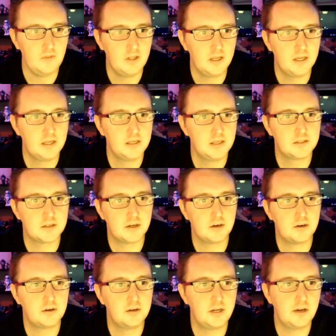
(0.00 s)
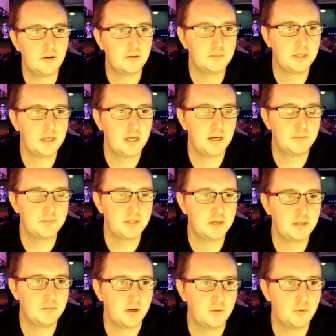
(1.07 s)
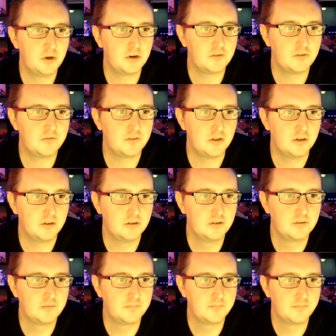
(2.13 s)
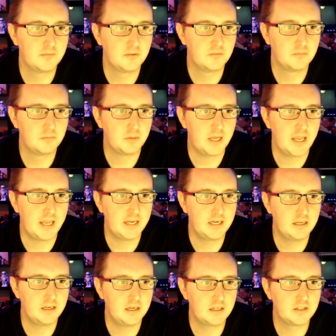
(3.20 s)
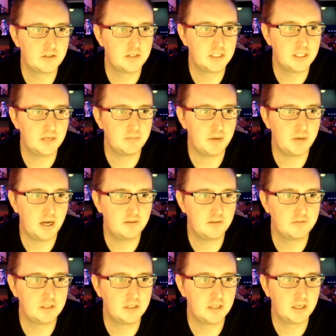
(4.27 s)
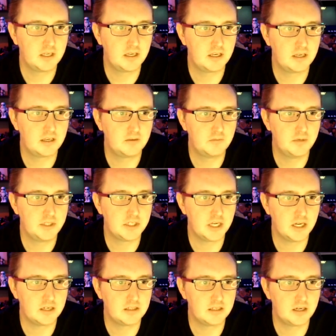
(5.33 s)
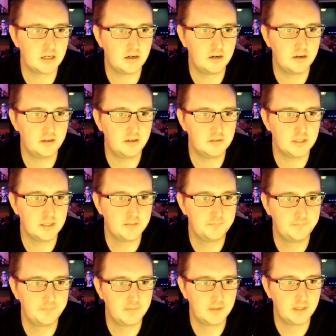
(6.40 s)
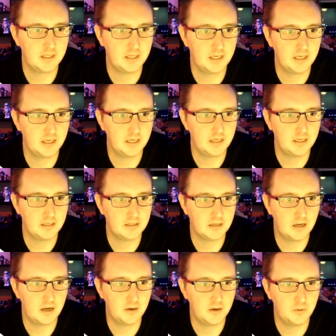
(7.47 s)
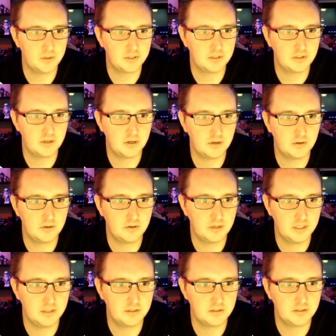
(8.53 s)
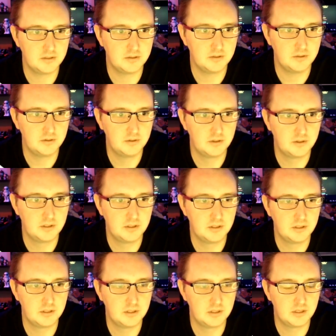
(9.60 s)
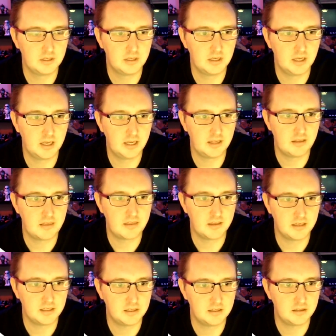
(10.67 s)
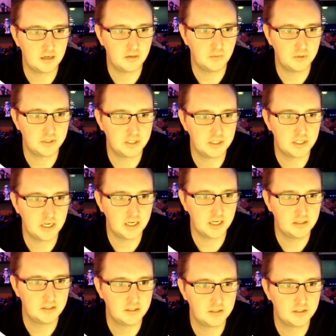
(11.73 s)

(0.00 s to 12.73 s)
So now I'm going to update my workflow by adding an extra step after we charge the current user, and I want to go into a thing that I want to change.